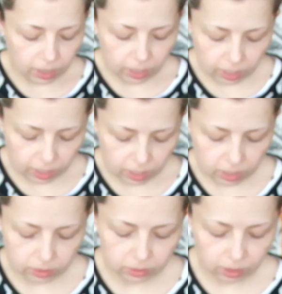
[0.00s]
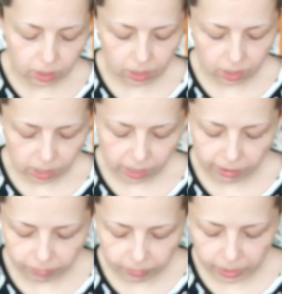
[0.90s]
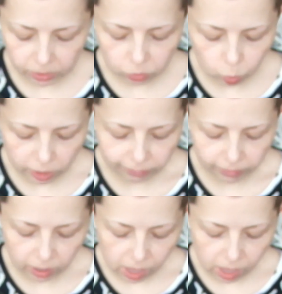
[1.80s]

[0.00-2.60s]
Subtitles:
and I've made with